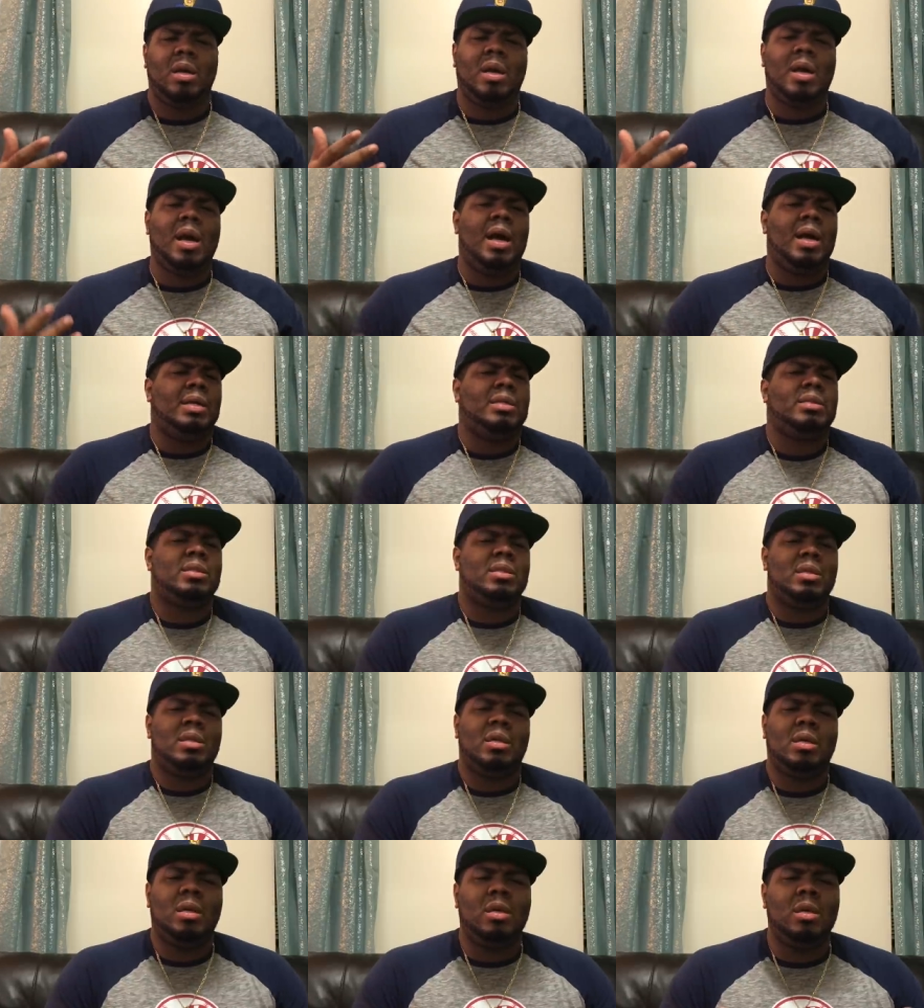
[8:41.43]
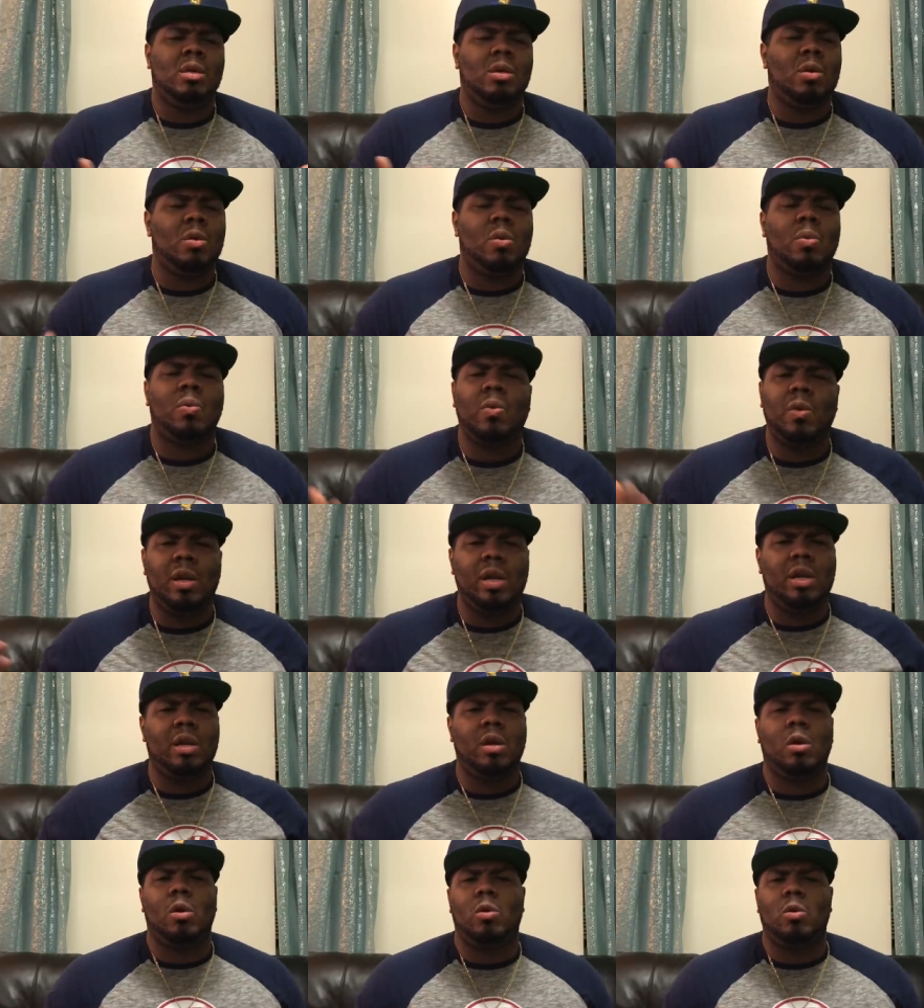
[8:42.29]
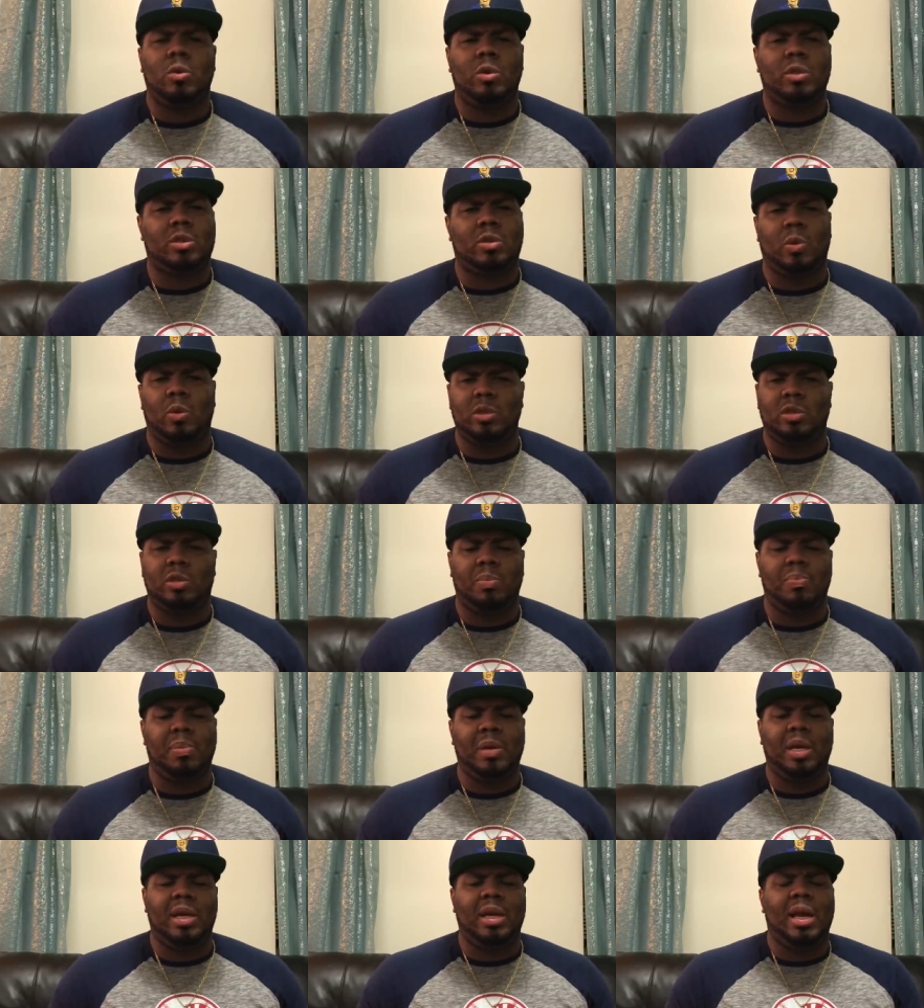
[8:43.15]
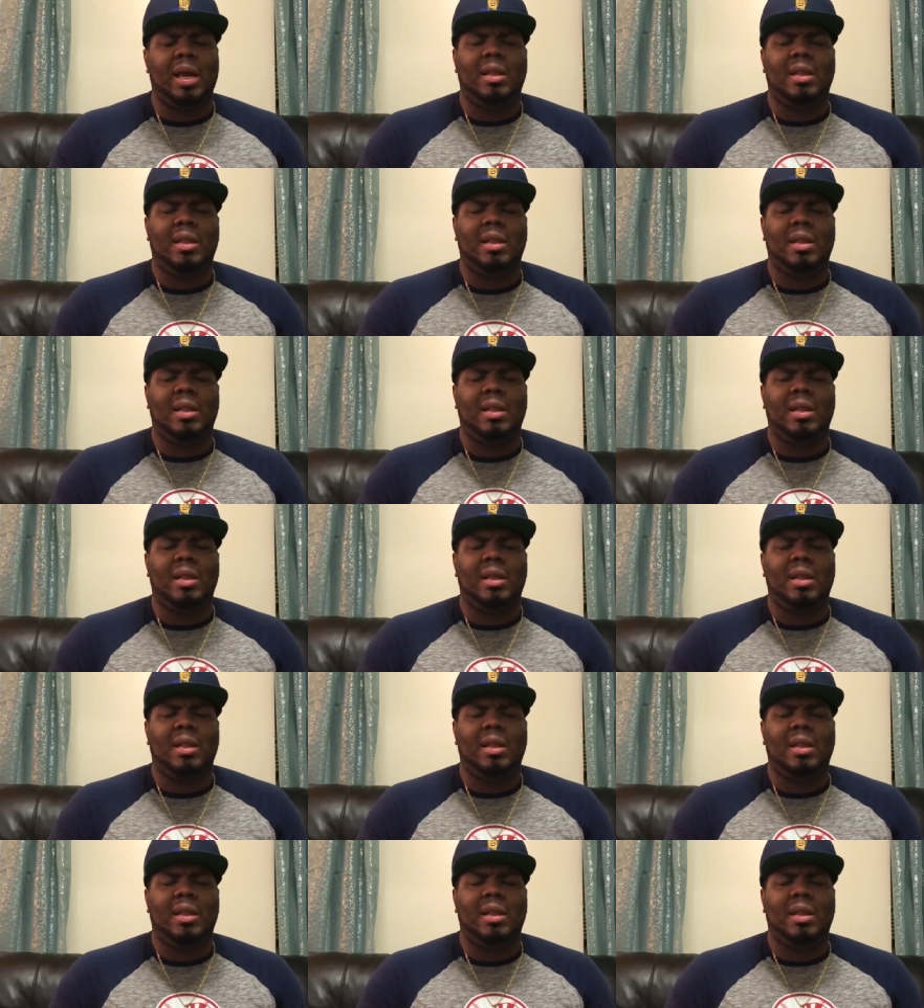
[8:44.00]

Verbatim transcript: guys, you don't really know who it's going to be.